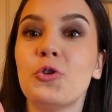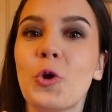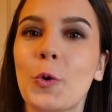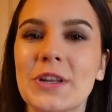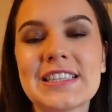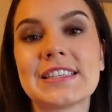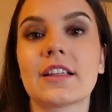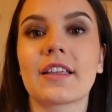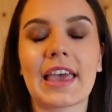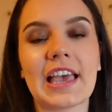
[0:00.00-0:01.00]
no, this is
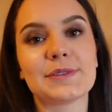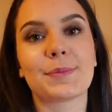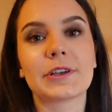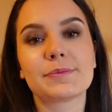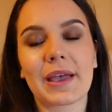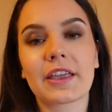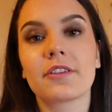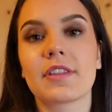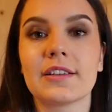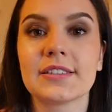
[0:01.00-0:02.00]
not the case, because back in
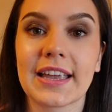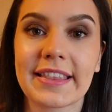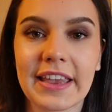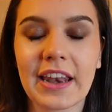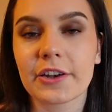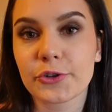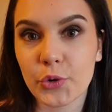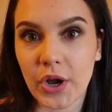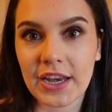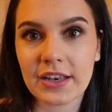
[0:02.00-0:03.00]
2018 I
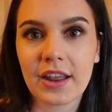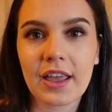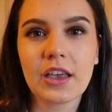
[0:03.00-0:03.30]
trained